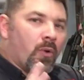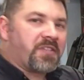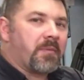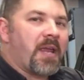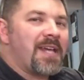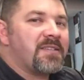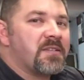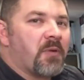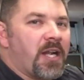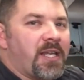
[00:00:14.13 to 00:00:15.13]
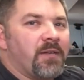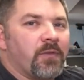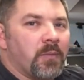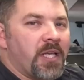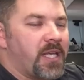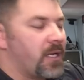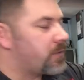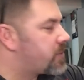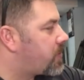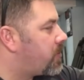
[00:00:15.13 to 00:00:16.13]
What's up, guys? It's Brian again from Lake
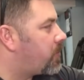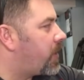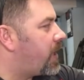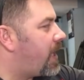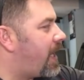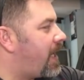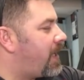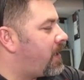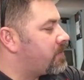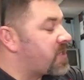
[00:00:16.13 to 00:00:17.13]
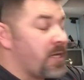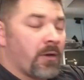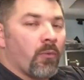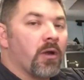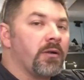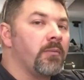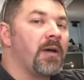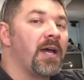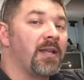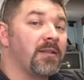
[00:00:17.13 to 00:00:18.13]
Hickory Scuba Marina, and I'm sitting here working on
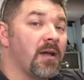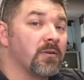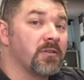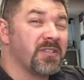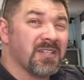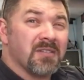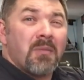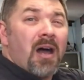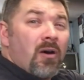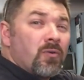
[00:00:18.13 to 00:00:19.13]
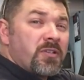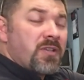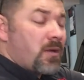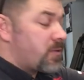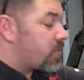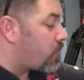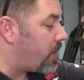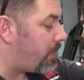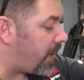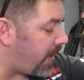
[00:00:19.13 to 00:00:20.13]
my daughter's. This is my oldest daughter's
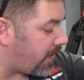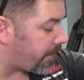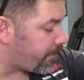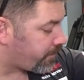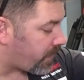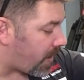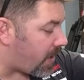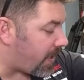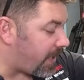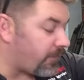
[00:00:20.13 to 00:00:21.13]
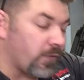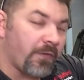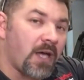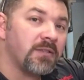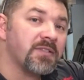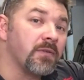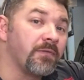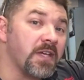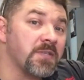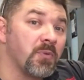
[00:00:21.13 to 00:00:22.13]
equipment here. If you follow us
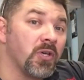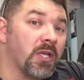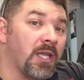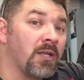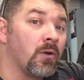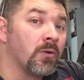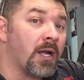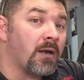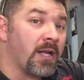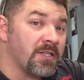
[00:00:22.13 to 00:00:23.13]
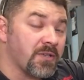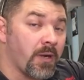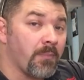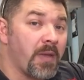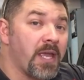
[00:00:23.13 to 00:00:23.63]
on Facebook and on our Instagram